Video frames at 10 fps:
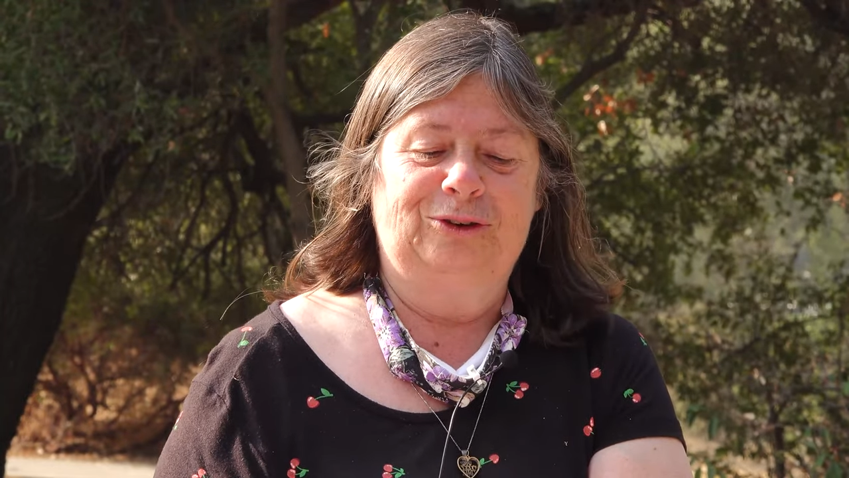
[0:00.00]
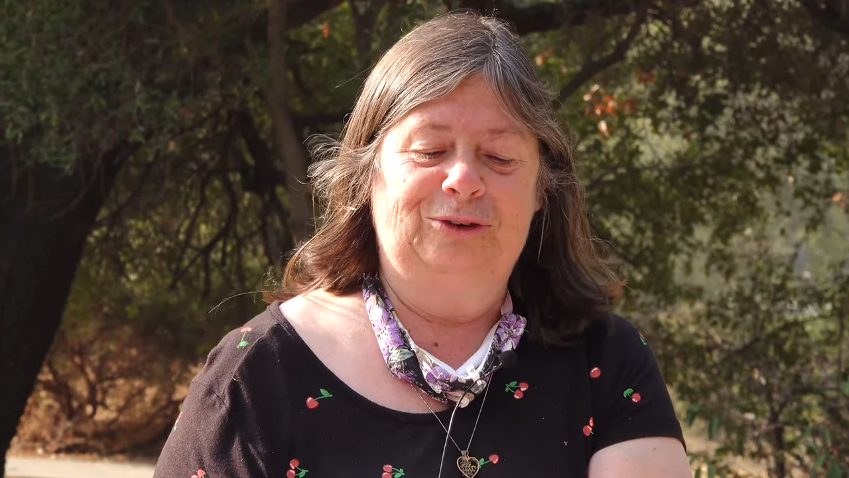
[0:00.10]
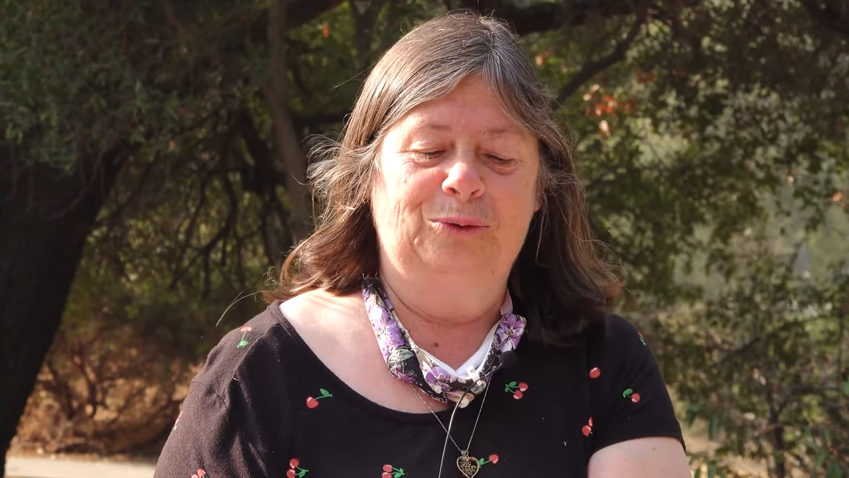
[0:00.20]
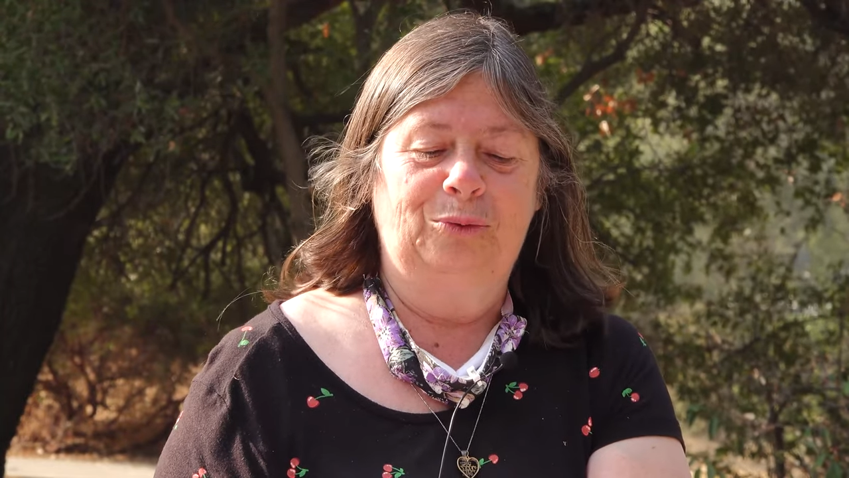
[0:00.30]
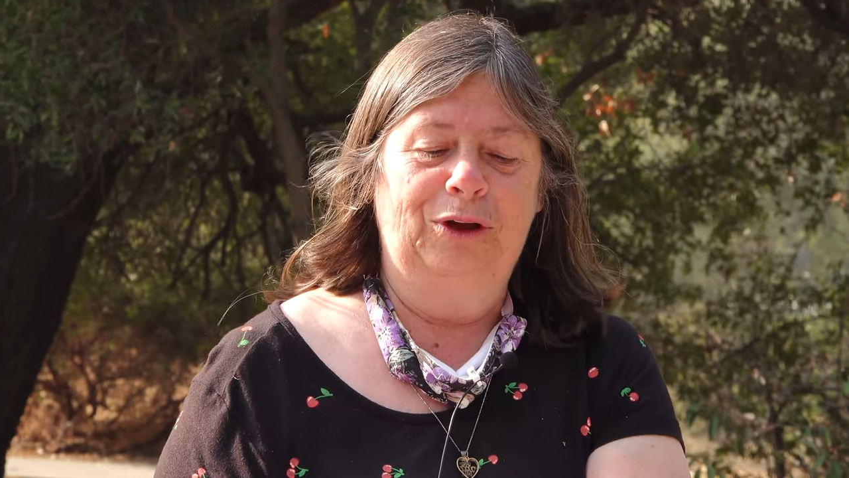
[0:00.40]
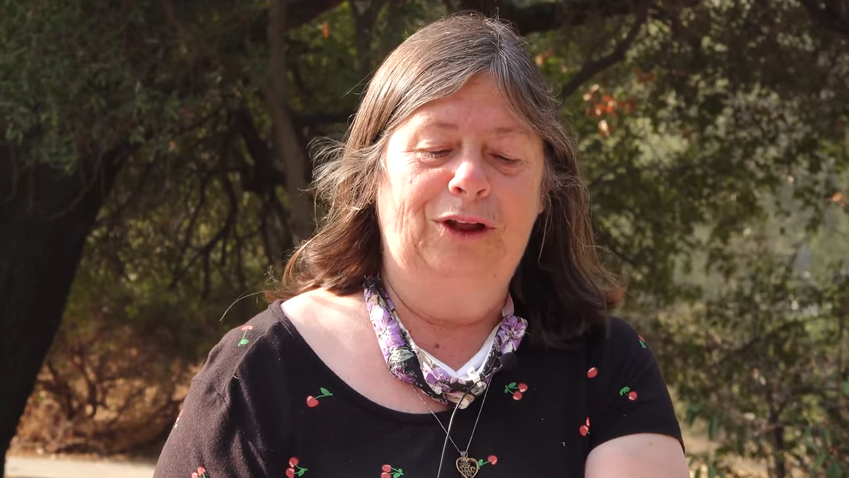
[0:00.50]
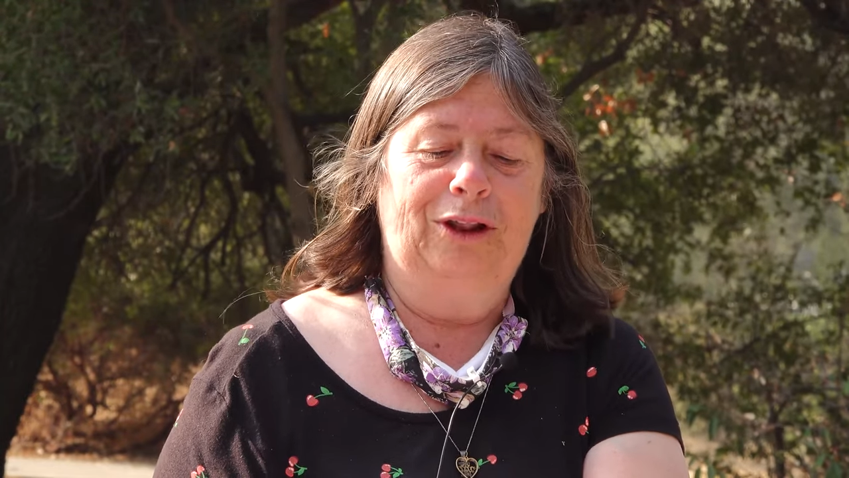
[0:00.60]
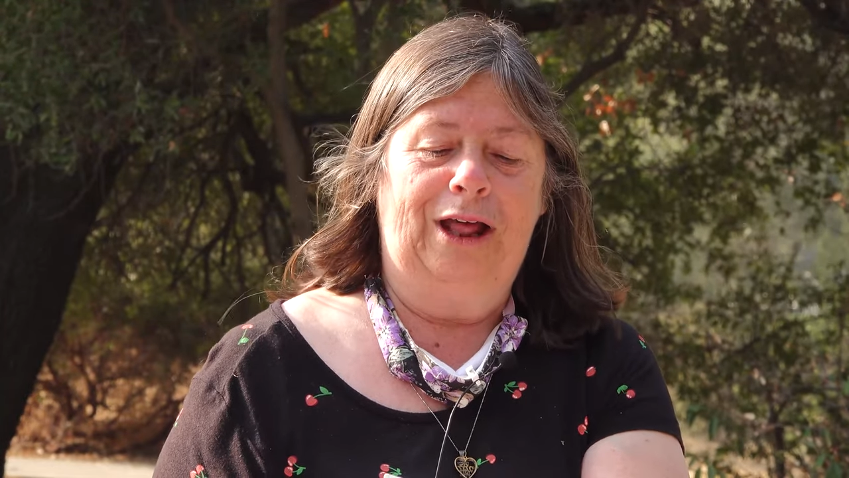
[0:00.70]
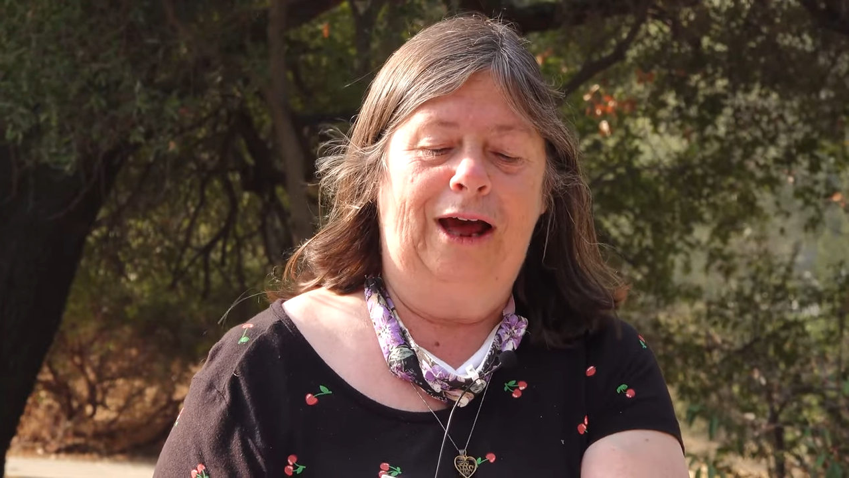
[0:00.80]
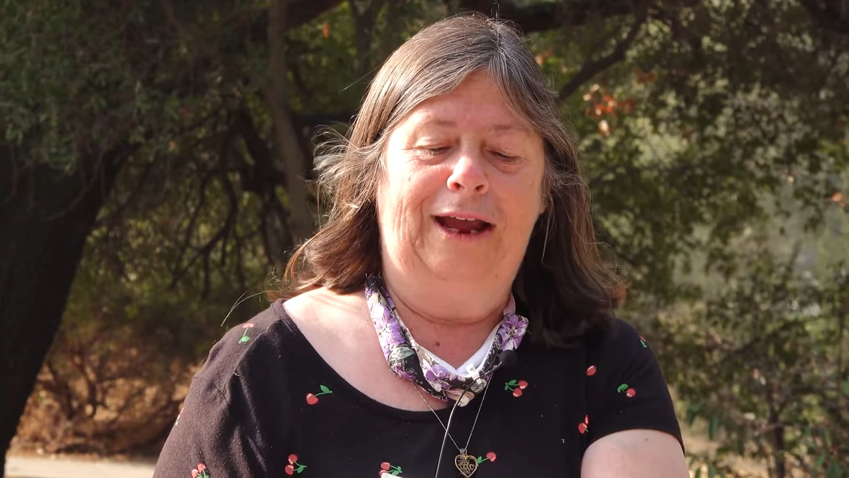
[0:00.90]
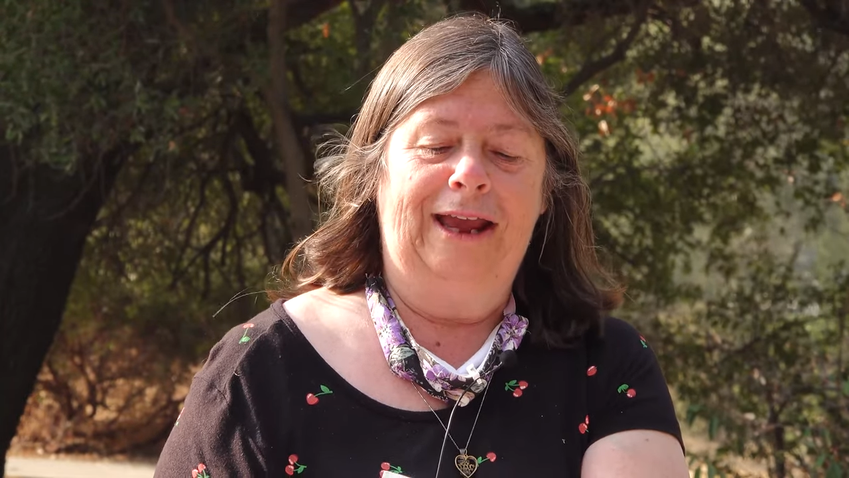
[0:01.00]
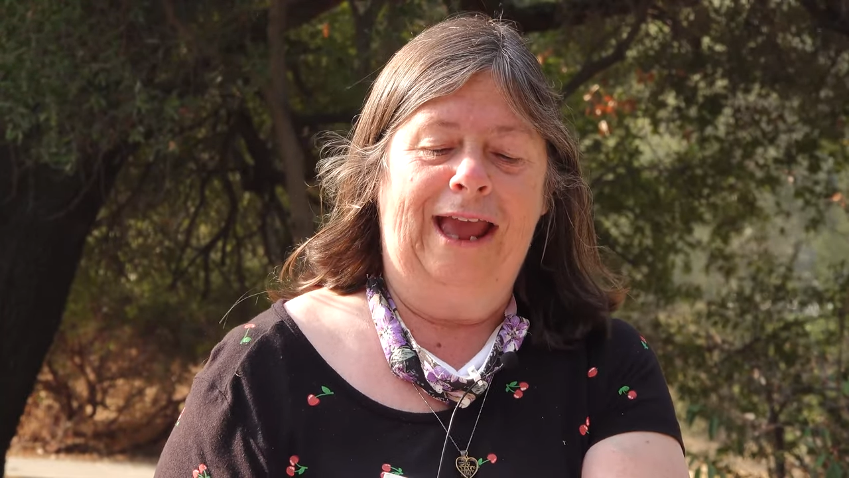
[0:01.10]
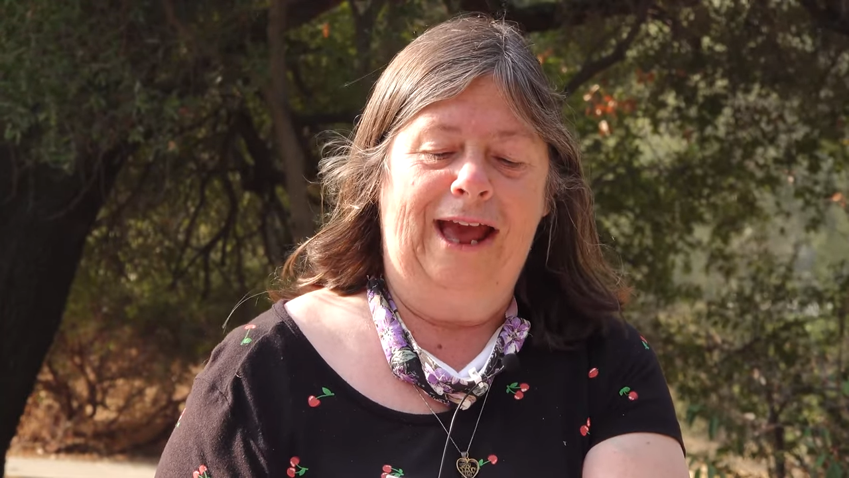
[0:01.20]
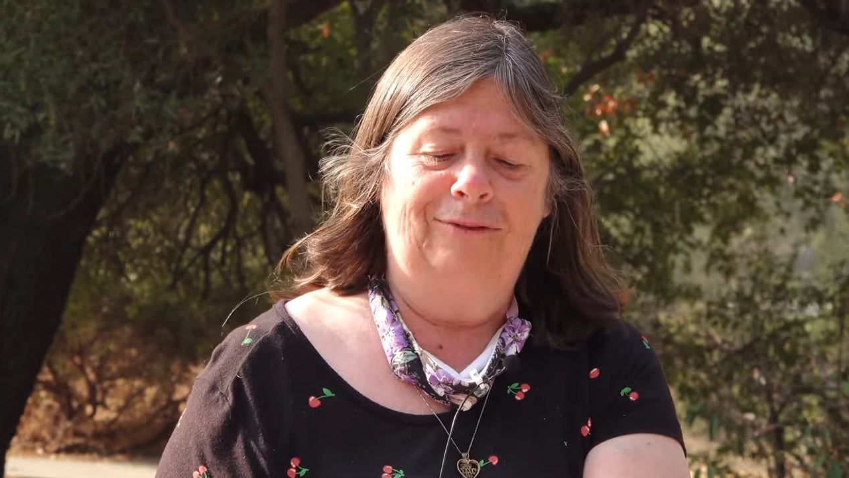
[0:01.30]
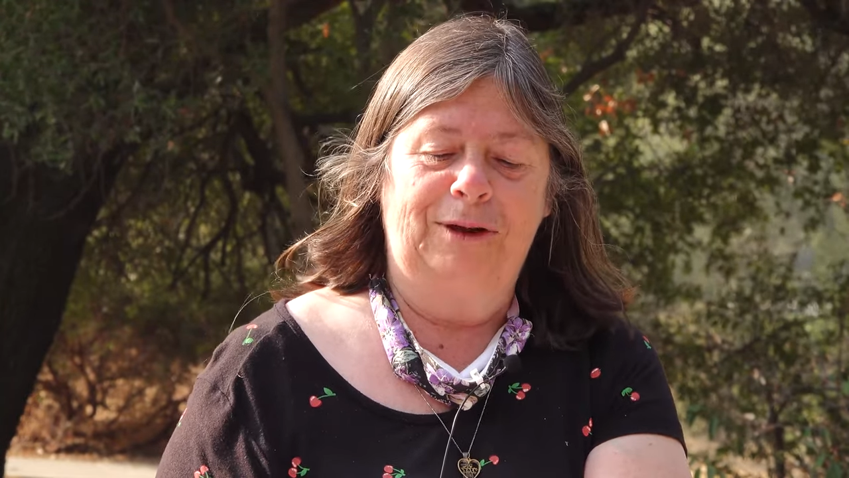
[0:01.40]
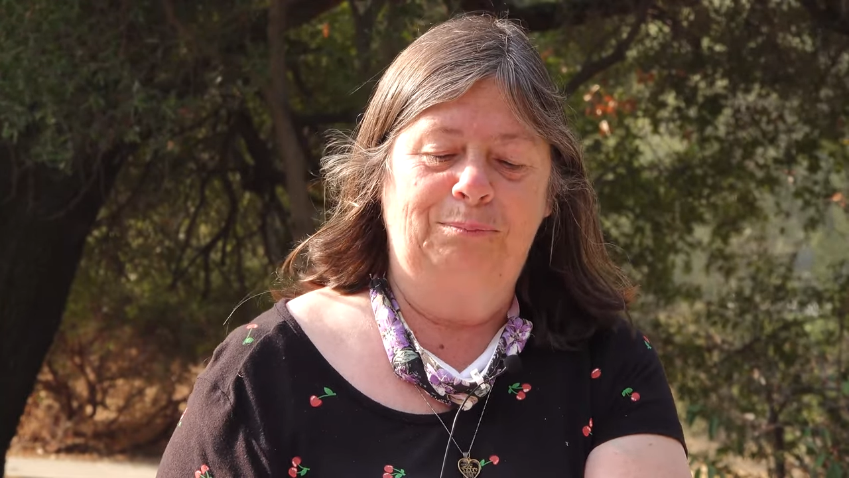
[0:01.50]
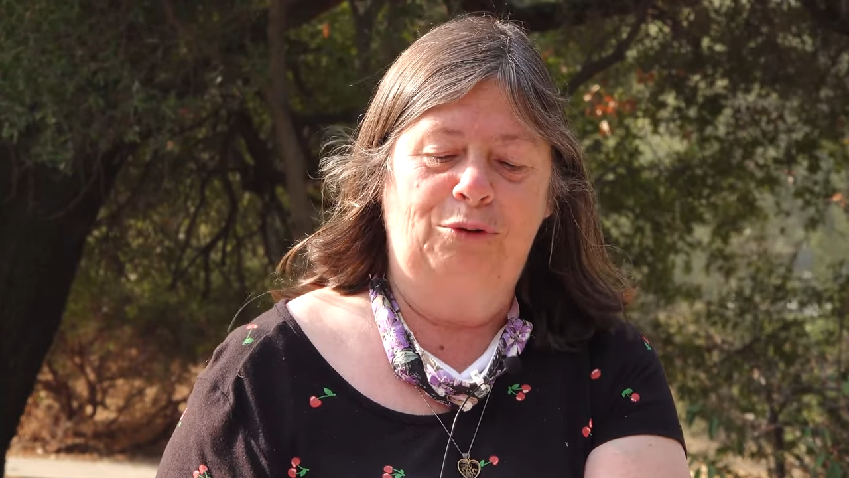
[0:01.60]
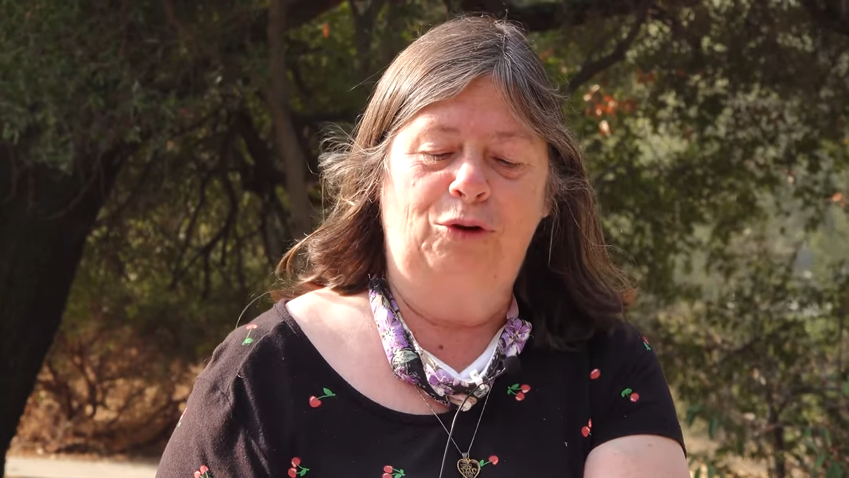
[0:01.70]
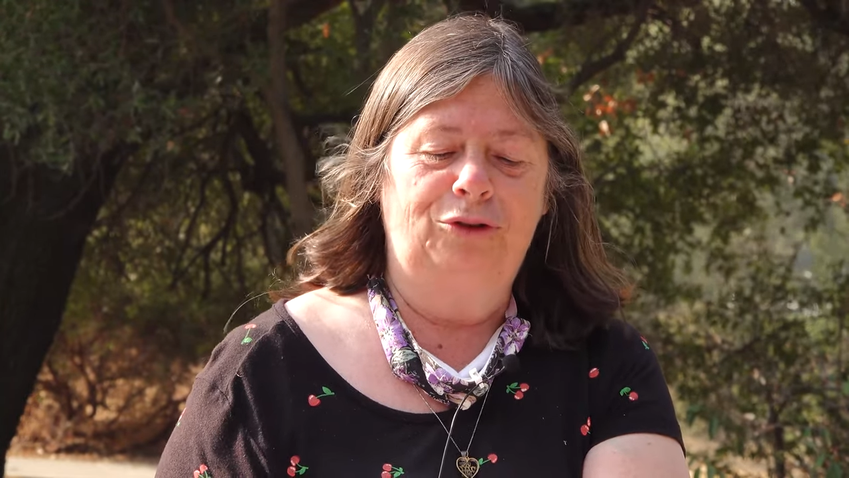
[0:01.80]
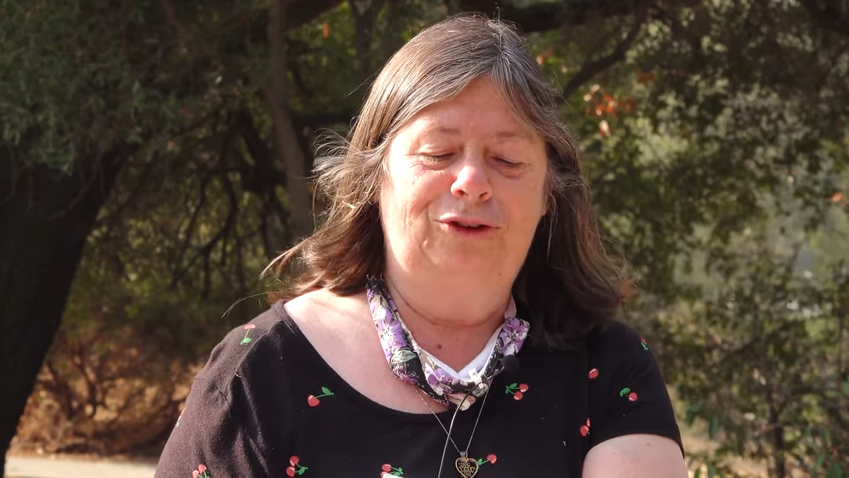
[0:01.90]
to will I have a
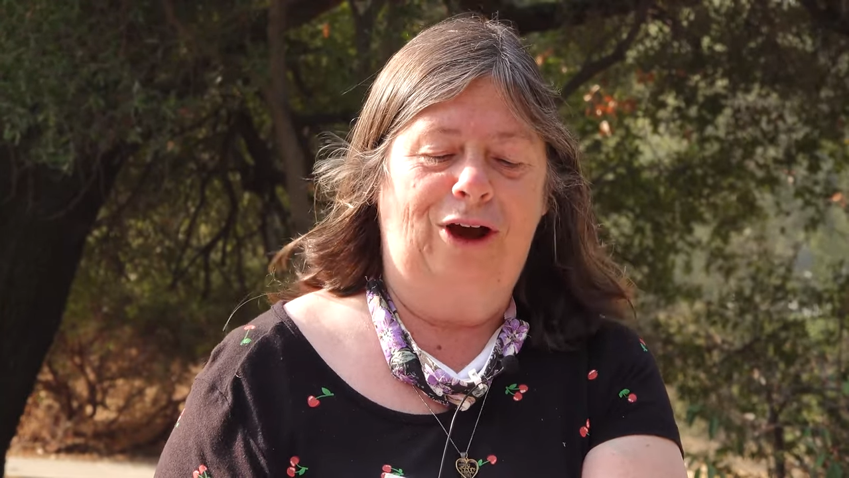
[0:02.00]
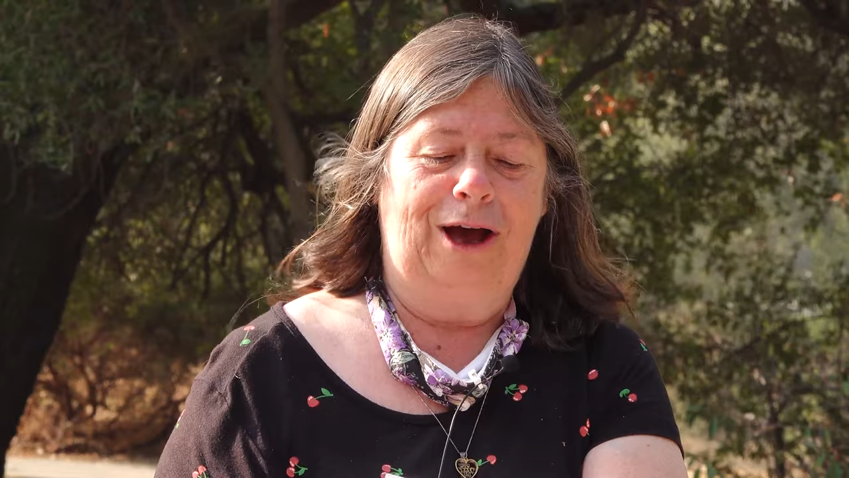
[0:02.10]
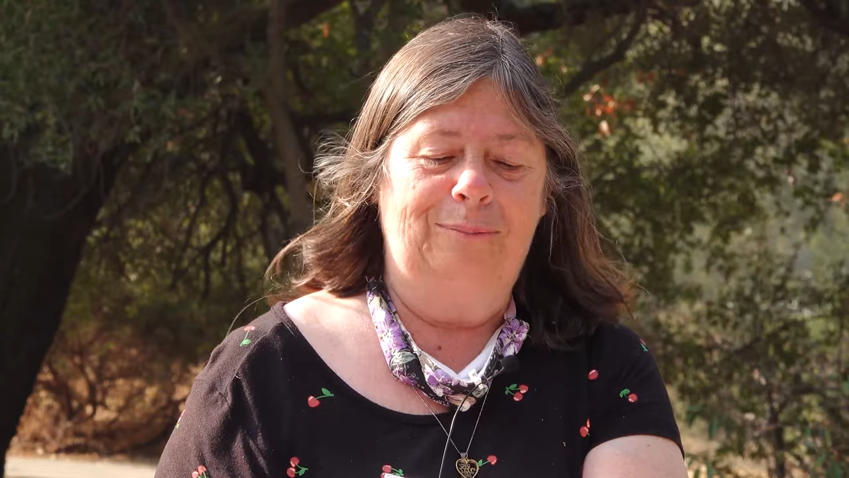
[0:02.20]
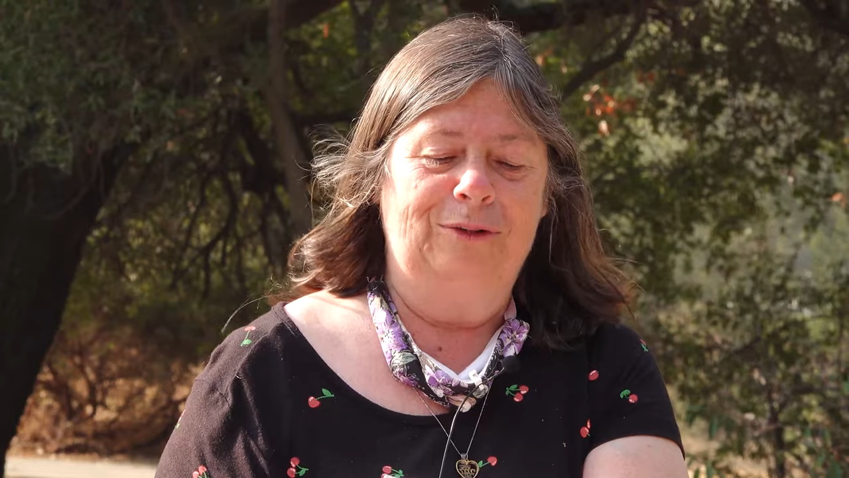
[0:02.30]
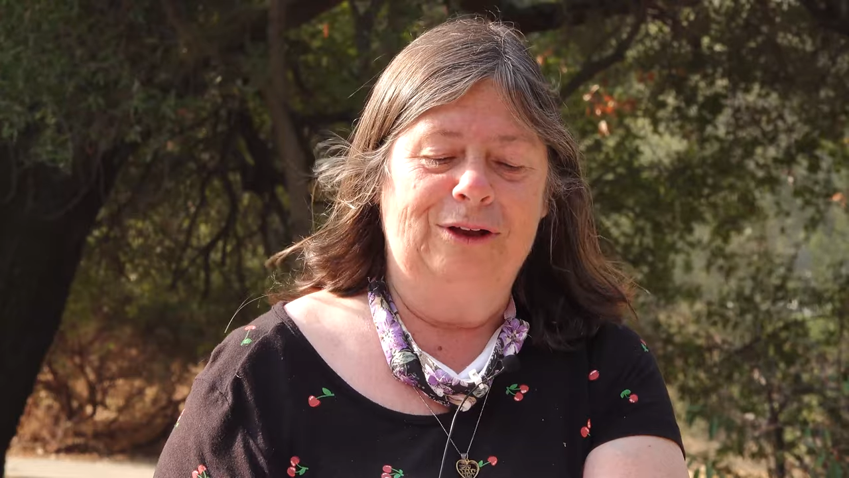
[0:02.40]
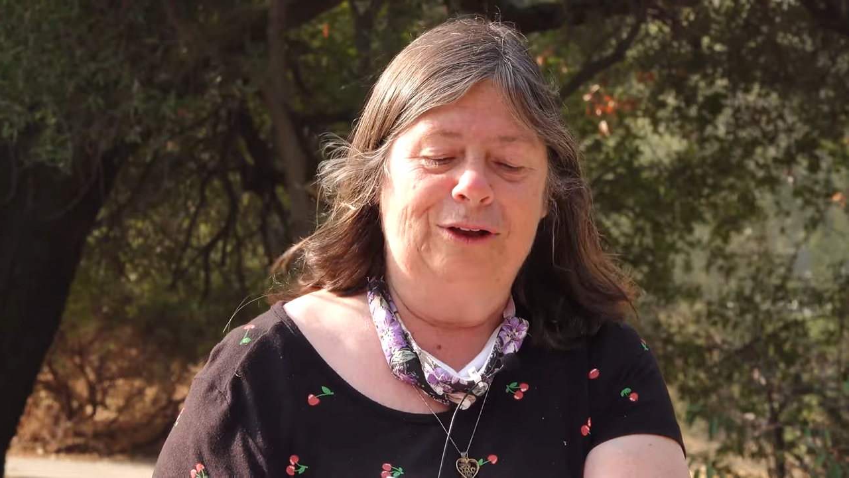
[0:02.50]
pull top